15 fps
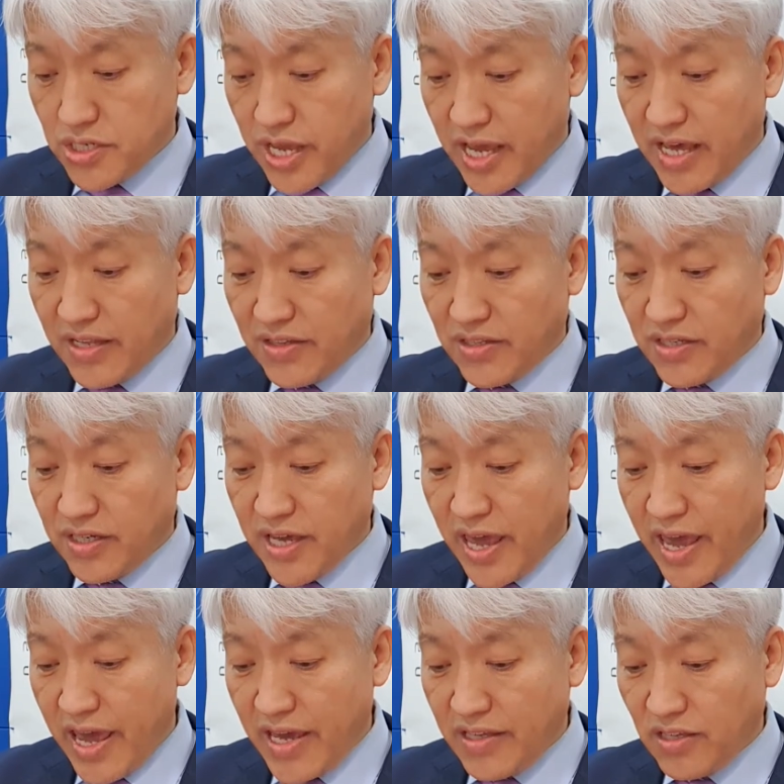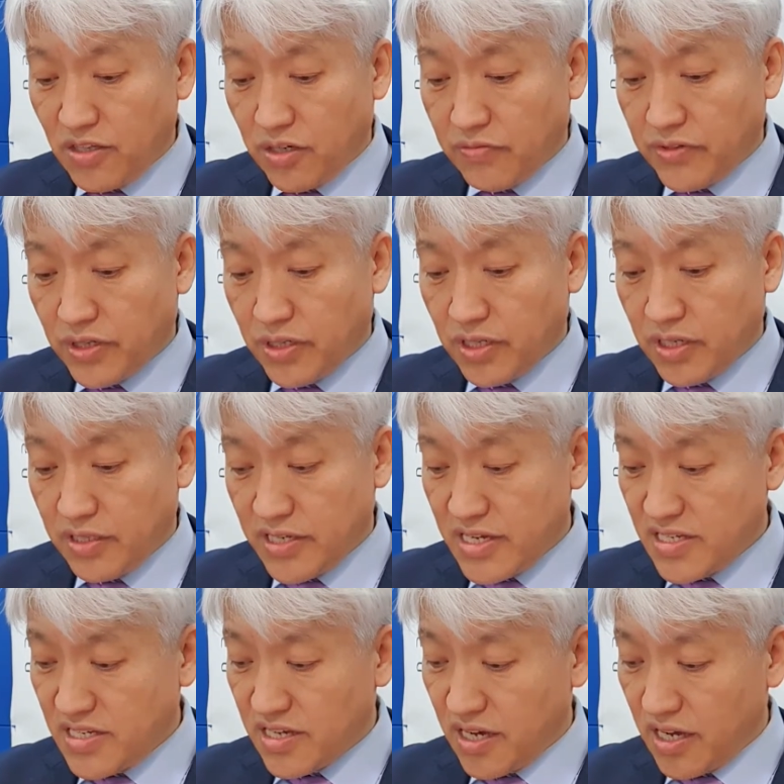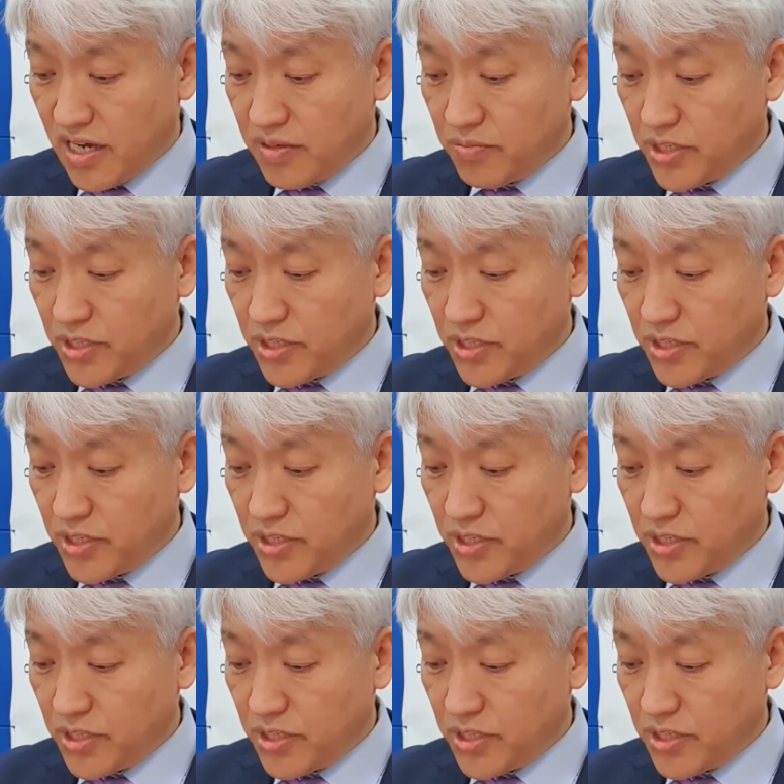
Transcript: and the end of that time,